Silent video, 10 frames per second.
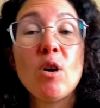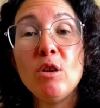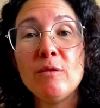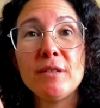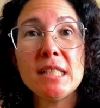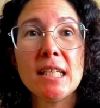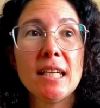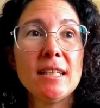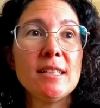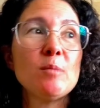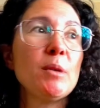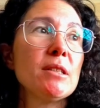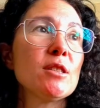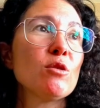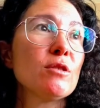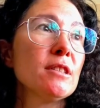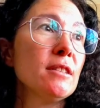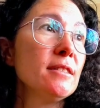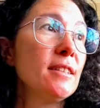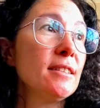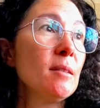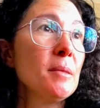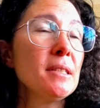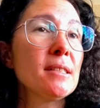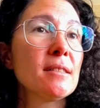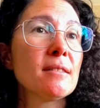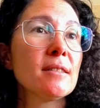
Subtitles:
All of this, again, is being stored in the database.